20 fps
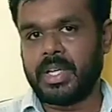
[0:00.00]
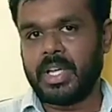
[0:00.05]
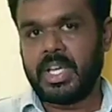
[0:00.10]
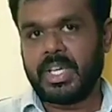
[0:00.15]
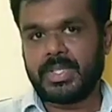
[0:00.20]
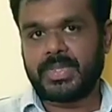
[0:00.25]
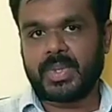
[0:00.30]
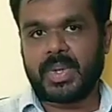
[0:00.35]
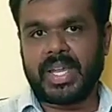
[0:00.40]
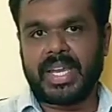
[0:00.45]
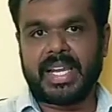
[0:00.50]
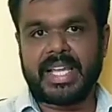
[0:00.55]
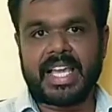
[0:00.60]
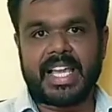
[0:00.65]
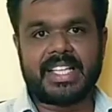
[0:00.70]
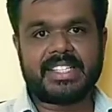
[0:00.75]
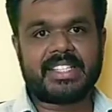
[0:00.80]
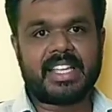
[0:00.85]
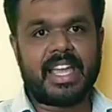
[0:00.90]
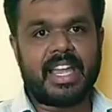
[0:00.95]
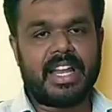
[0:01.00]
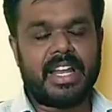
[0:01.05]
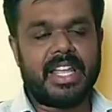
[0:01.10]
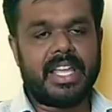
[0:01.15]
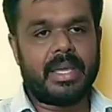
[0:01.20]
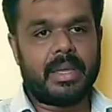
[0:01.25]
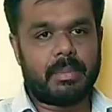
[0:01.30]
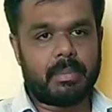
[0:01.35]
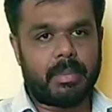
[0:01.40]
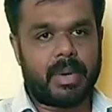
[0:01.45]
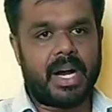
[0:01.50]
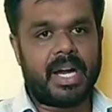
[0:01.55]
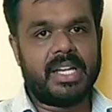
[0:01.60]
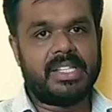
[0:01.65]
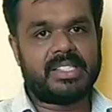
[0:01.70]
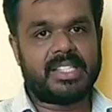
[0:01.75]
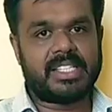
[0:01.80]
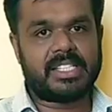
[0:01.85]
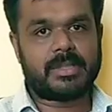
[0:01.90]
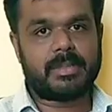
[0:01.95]
So in case any
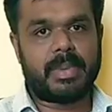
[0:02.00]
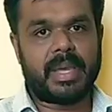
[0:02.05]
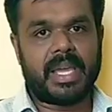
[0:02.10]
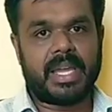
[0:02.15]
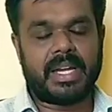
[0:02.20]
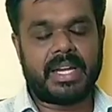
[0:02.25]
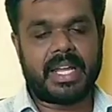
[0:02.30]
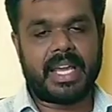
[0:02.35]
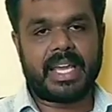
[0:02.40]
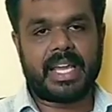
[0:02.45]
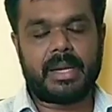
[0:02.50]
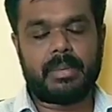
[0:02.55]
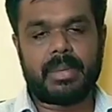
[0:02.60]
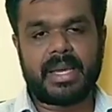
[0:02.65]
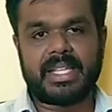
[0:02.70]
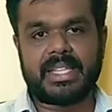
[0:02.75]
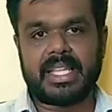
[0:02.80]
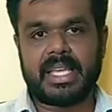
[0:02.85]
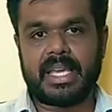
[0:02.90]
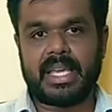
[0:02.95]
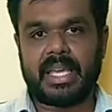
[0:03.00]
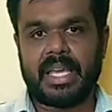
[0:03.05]
policies may taken by the